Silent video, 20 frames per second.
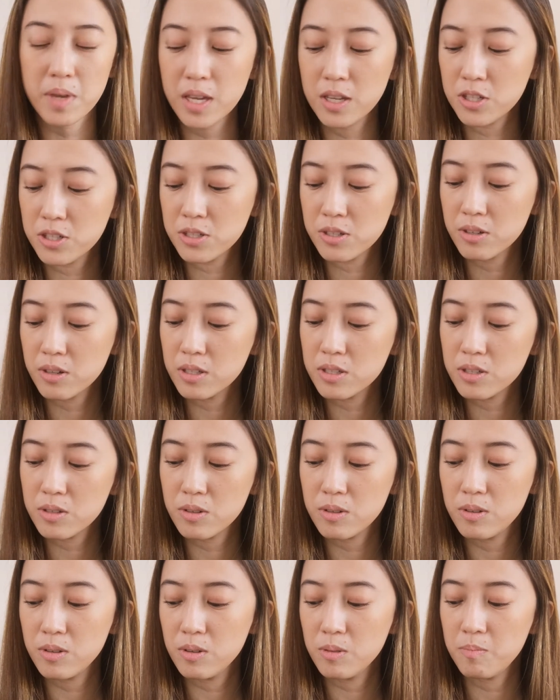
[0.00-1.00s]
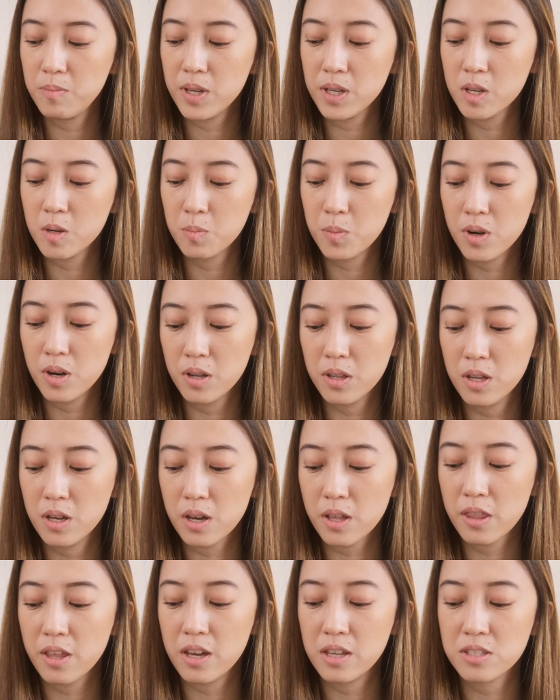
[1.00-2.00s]
make sure to pick a
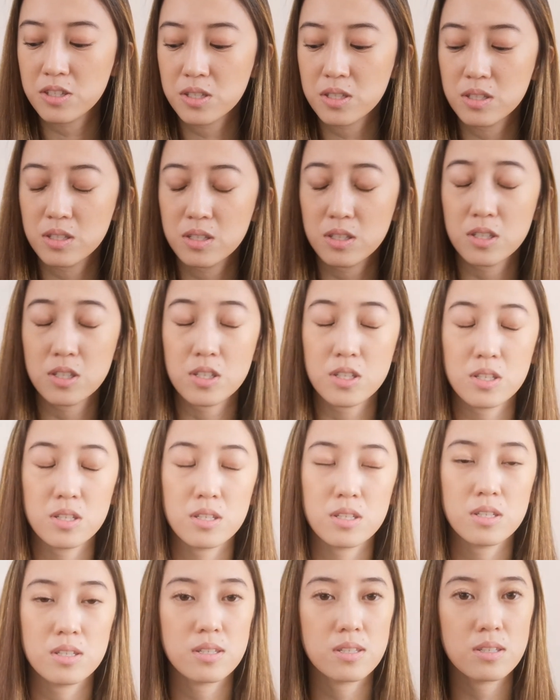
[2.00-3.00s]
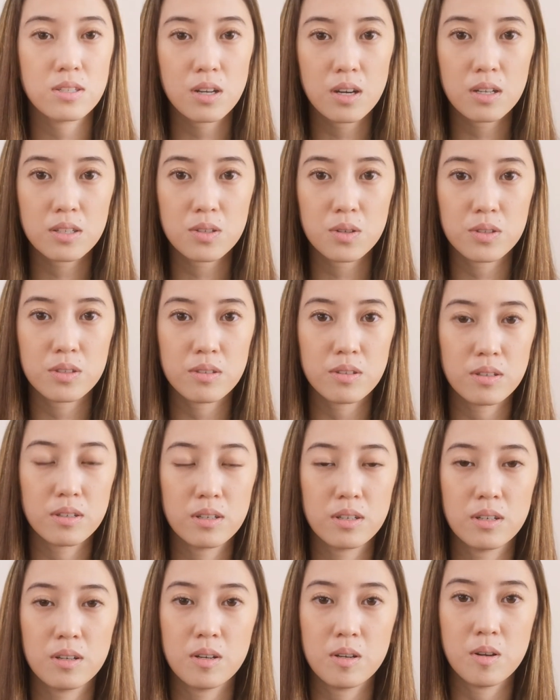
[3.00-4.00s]
product that's not on
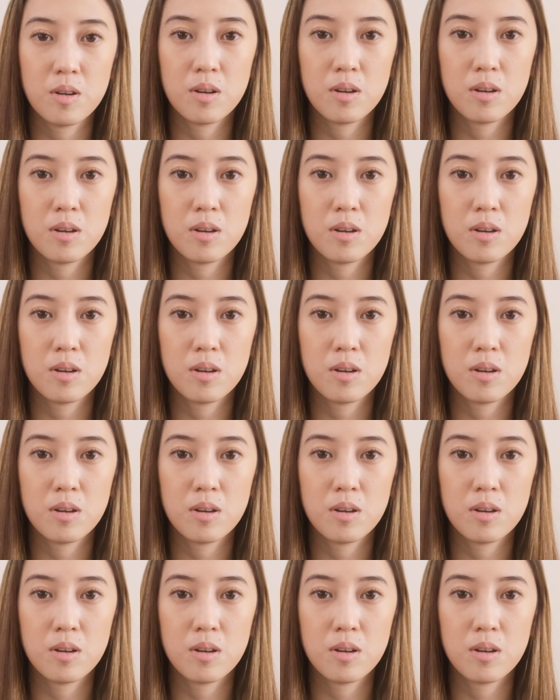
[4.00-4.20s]
the